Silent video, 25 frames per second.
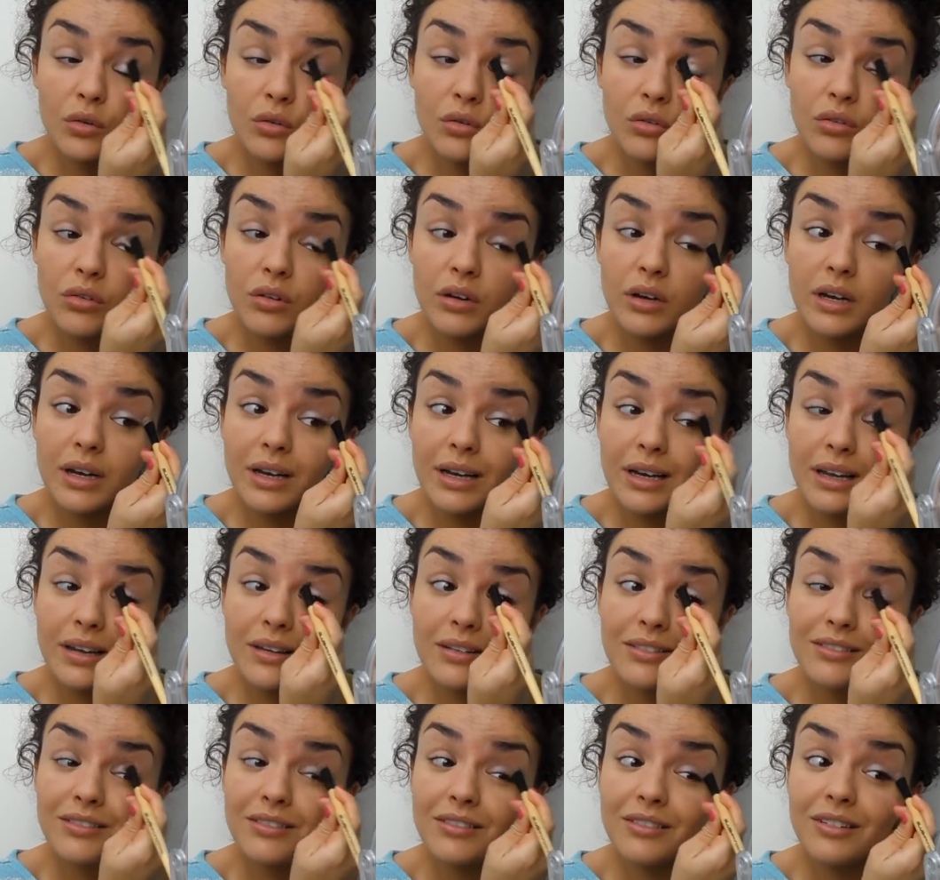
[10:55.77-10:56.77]

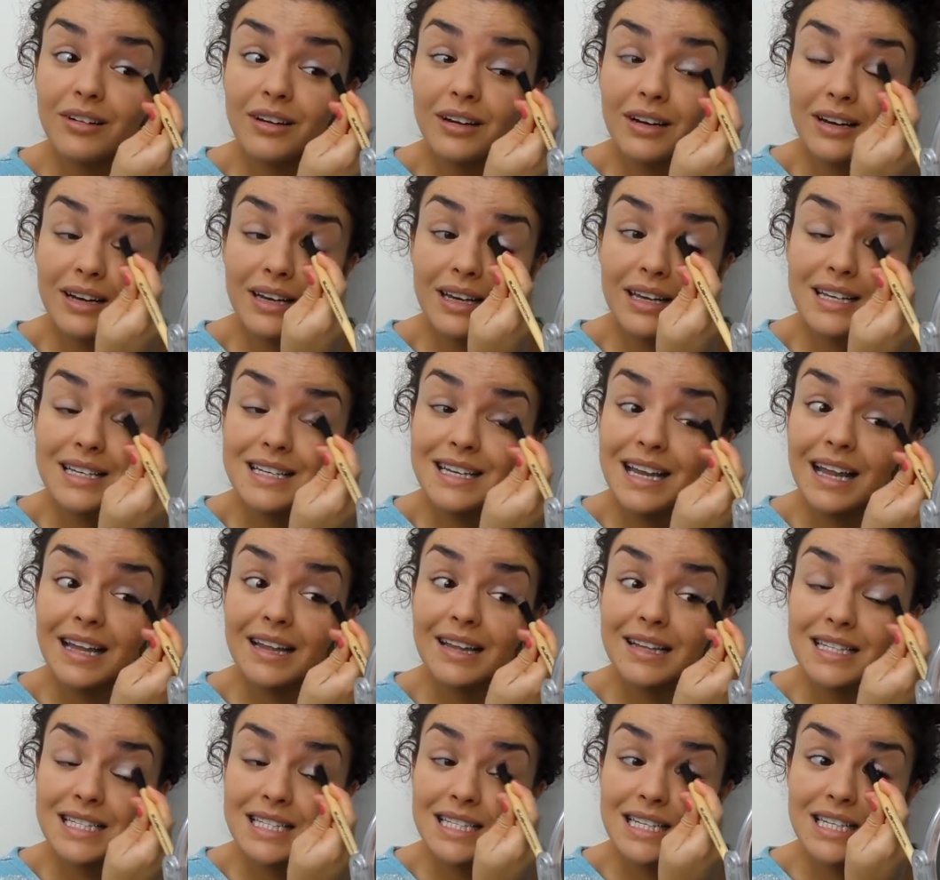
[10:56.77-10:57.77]
Really, really
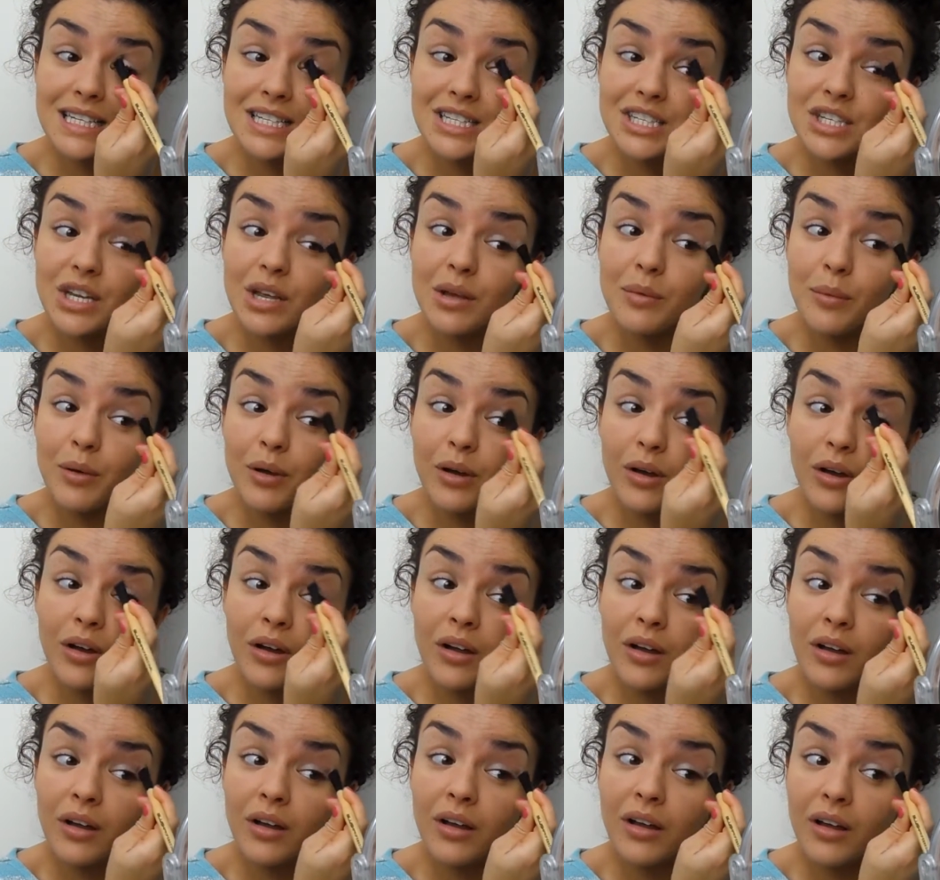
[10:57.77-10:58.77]
densely
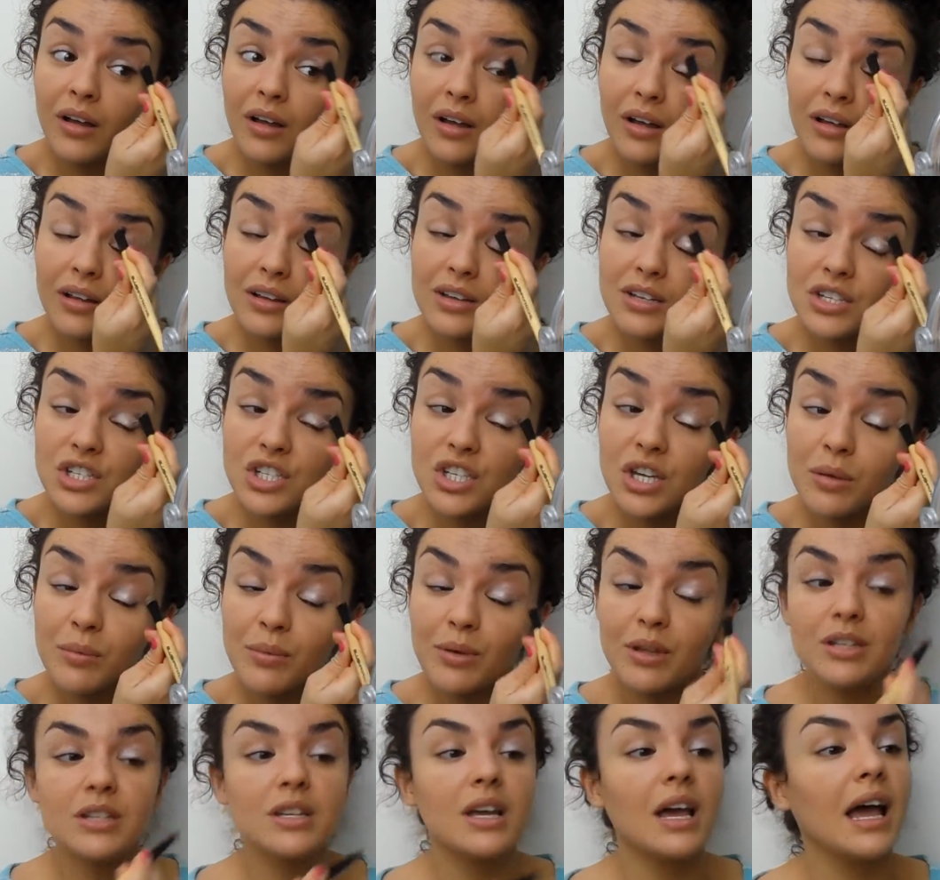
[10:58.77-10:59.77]

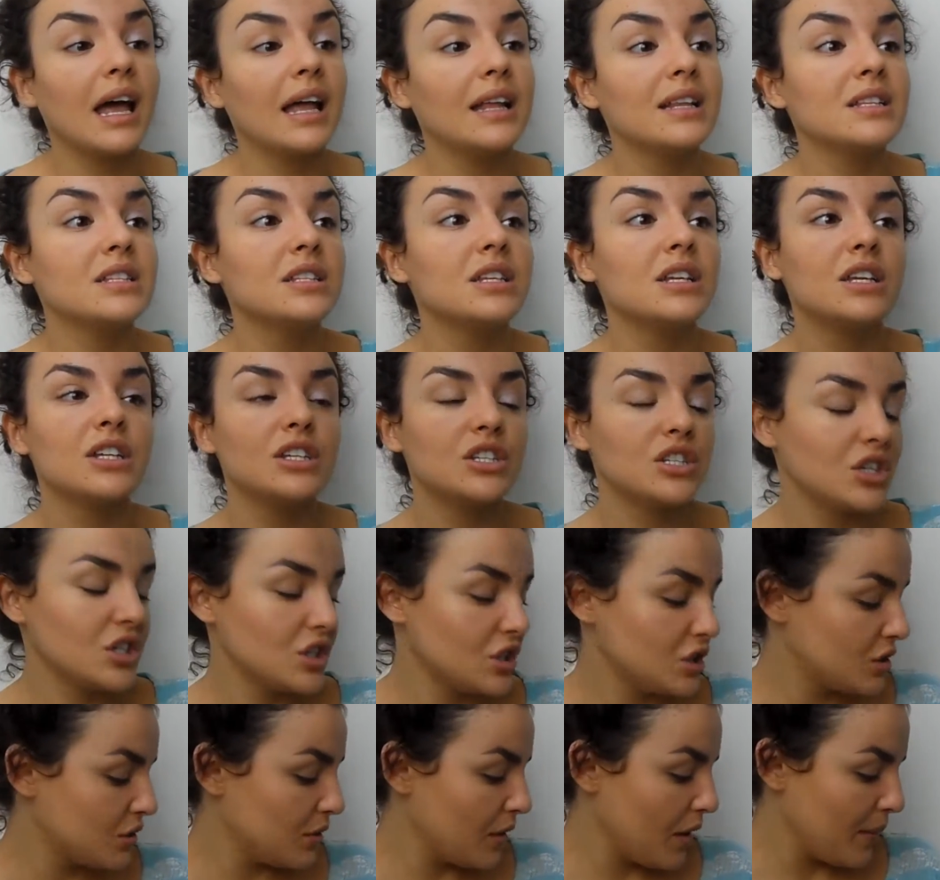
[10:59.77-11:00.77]
shimmered, and it's
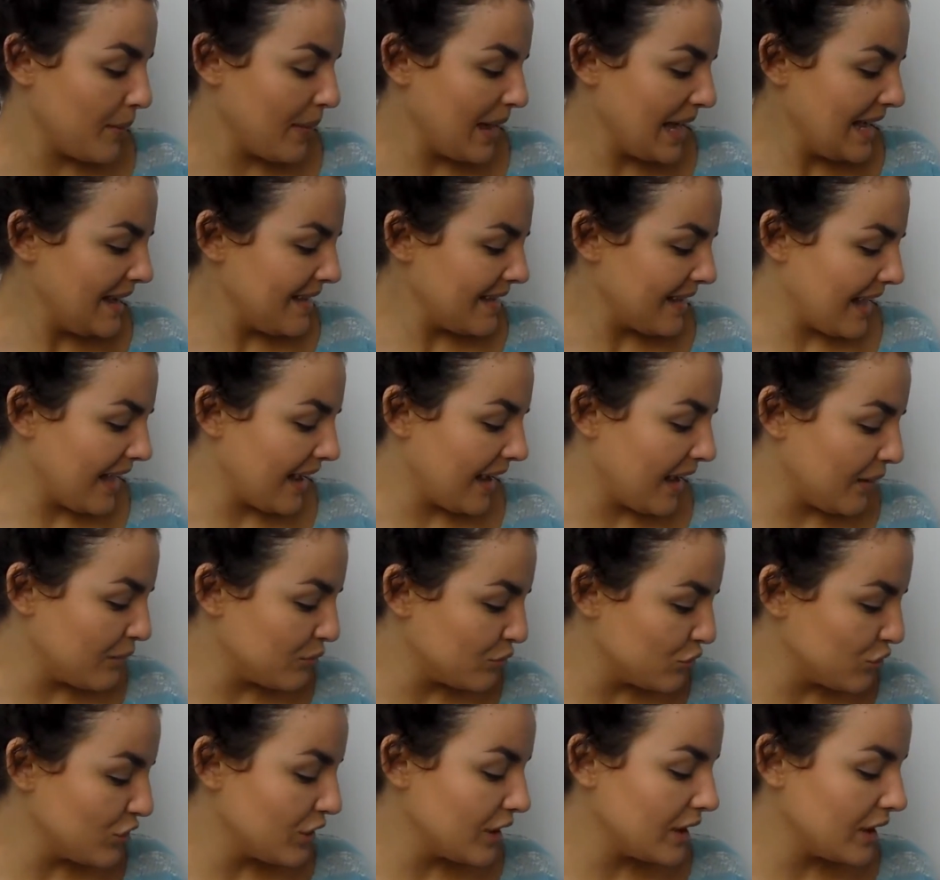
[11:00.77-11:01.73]
just amazing. I'm